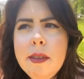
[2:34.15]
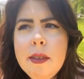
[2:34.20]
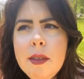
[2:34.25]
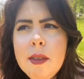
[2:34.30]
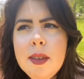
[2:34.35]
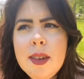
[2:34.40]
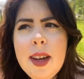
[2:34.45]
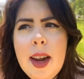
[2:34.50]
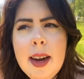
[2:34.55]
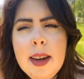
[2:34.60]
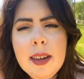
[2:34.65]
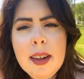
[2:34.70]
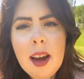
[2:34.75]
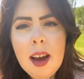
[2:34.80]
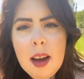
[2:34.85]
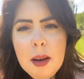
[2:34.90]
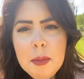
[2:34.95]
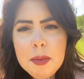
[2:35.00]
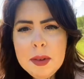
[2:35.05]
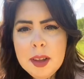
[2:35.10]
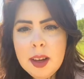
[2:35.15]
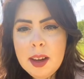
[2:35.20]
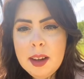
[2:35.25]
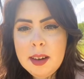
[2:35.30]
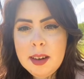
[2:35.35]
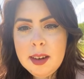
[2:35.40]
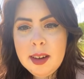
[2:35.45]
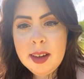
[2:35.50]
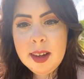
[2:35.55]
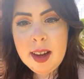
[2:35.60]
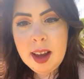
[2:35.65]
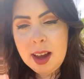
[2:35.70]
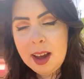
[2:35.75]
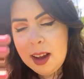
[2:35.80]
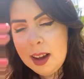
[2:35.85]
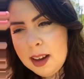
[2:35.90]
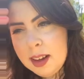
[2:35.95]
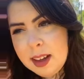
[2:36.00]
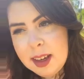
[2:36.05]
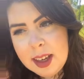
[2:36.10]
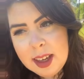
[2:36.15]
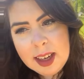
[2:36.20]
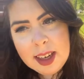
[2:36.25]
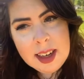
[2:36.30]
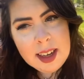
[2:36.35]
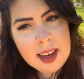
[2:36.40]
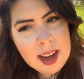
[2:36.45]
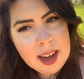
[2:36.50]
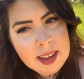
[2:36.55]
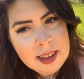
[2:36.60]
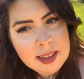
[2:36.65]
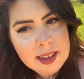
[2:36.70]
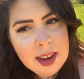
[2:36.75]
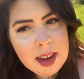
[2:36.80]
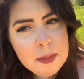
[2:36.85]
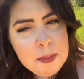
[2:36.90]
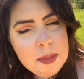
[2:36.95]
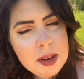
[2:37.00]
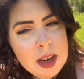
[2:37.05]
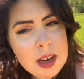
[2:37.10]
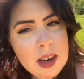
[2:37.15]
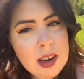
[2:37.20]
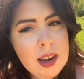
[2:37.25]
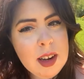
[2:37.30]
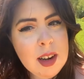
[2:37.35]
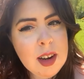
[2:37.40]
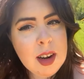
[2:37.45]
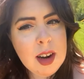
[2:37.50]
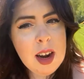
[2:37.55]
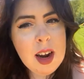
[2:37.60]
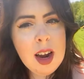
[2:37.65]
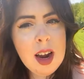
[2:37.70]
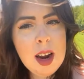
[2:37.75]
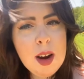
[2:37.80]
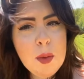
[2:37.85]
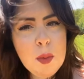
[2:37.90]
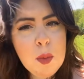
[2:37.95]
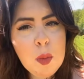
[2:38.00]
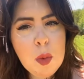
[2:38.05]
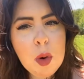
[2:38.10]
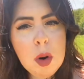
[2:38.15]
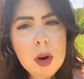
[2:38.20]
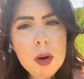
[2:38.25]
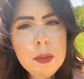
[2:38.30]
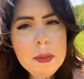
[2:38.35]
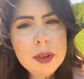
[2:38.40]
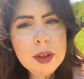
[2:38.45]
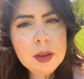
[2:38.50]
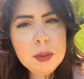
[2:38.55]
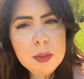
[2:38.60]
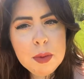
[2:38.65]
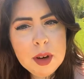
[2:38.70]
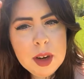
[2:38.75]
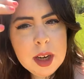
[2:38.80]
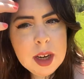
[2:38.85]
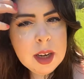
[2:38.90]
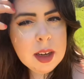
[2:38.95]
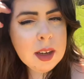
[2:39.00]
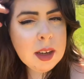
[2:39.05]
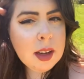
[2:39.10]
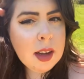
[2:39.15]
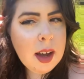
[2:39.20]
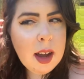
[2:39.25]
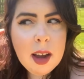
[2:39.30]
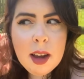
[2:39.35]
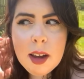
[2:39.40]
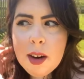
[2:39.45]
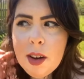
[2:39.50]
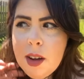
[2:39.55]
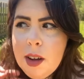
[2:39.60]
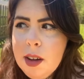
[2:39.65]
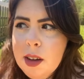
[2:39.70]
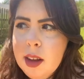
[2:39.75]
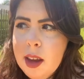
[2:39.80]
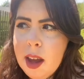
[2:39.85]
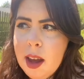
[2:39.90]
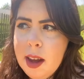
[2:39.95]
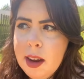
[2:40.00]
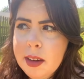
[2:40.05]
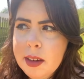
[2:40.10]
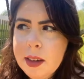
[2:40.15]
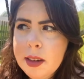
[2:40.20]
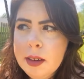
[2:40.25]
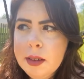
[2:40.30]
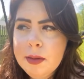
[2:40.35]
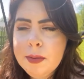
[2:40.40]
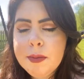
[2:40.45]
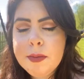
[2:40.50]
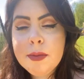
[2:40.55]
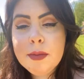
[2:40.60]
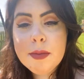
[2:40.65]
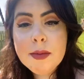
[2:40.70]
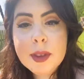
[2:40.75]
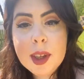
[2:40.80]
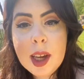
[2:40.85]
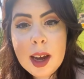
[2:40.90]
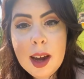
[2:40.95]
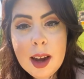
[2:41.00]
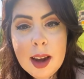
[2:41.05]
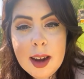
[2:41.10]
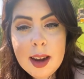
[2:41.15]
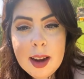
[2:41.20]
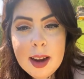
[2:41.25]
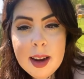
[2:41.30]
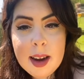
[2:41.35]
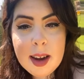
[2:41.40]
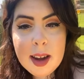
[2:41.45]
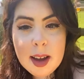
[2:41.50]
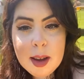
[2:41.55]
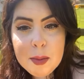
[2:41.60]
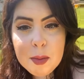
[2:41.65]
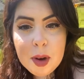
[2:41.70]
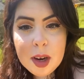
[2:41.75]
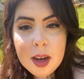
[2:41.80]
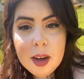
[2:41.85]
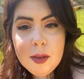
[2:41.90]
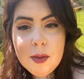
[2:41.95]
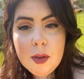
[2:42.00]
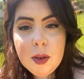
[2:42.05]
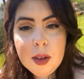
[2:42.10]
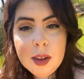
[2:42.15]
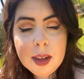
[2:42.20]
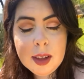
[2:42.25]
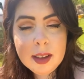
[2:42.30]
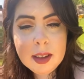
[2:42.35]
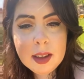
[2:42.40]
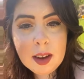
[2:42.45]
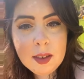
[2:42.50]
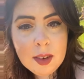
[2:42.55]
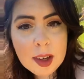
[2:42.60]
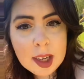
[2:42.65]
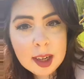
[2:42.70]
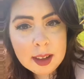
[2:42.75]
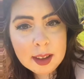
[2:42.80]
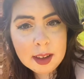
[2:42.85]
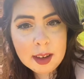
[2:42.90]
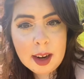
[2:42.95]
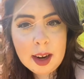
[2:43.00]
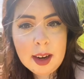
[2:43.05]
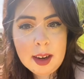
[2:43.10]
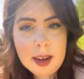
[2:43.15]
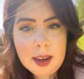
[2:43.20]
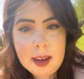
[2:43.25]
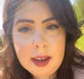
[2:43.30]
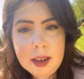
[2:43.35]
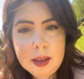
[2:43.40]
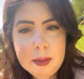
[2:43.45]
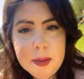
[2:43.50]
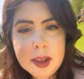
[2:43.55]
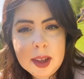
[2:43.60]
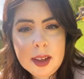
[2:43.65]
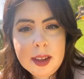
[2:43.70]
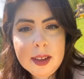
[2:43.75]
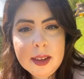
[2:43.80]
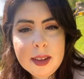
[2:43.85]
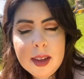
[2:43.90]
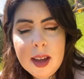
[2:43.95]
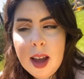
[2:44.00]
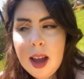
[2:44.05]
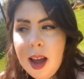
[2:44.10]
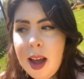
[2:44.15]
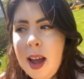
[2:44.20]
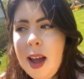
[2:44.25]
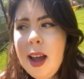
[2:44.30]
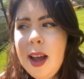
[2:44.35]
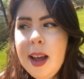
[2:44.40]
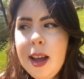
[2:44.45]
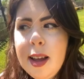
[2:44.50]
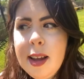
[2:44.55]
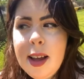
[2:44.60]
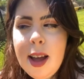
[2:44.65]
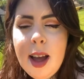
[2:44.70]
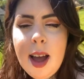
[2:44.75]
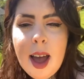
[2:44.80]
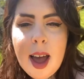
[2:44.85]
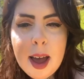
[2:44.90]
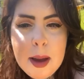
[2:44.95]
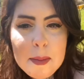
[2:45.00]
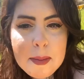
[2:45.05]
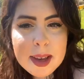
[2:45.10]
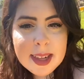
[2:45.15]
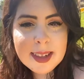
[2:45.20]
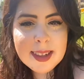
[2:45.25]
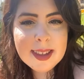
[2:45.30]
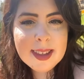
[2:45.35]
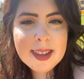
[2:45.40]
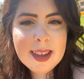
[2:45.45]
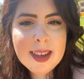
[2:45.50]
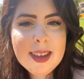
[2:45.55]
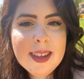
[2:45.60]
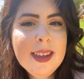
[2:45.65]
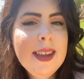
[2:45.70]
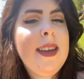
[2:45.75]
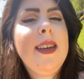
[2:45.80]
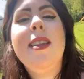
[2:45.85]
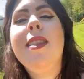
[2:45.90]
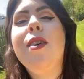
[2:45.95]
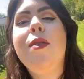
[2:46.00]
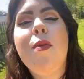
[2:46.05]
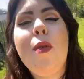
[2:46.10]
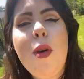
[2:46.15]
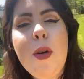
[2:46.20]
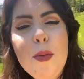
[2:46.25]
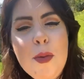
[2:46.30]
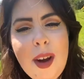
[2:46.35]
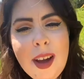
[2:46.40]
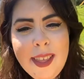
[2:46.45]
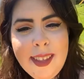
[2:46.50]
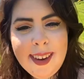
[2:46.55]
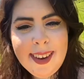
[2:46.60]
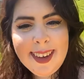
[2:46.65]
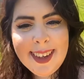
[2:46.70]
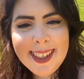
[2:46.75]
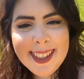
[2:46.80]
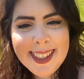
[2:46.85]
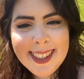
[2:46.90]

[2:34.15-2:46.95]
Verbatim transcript: tank tops and yeah, it has not been a warm spring at all yet. I am waiting for the 70s and 80s because I miss the warm weather.